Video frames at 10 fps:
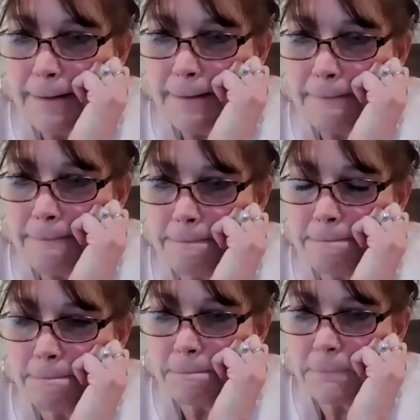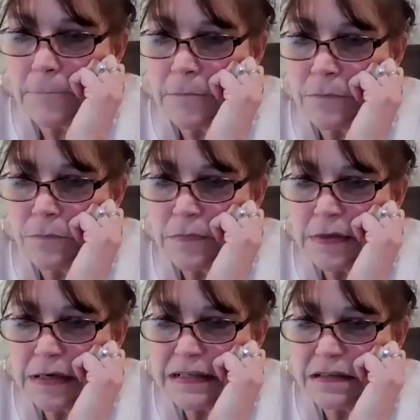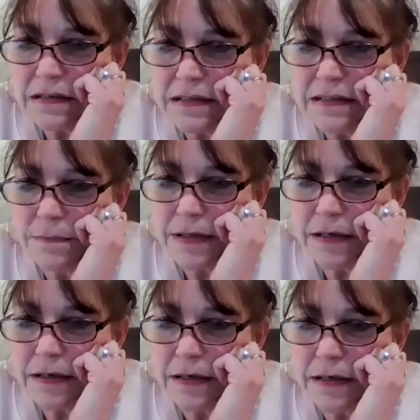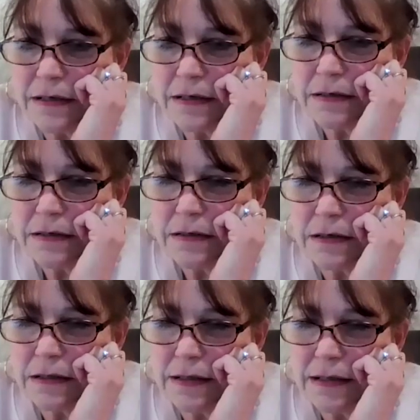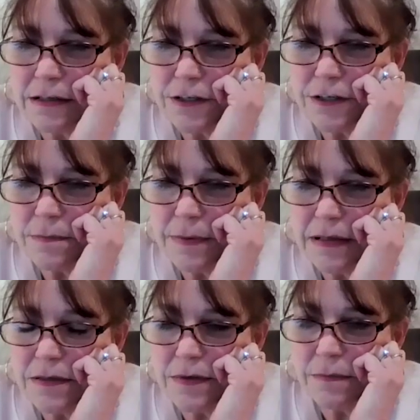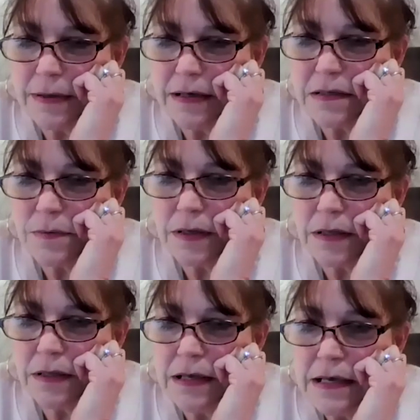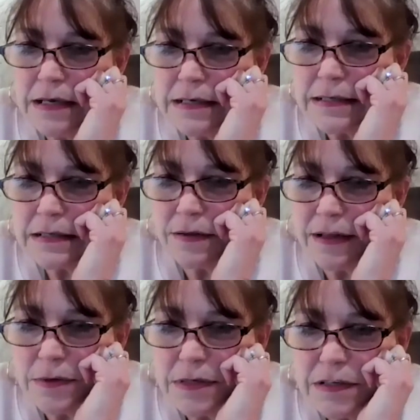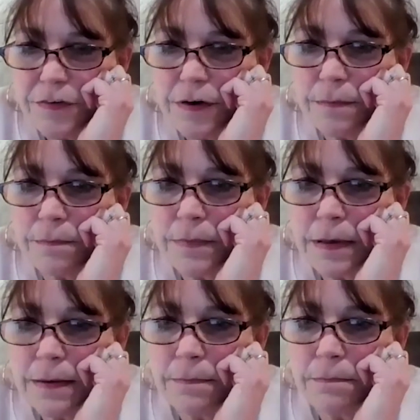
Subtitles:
I saw something in client ledger's balance bank as well. So that was from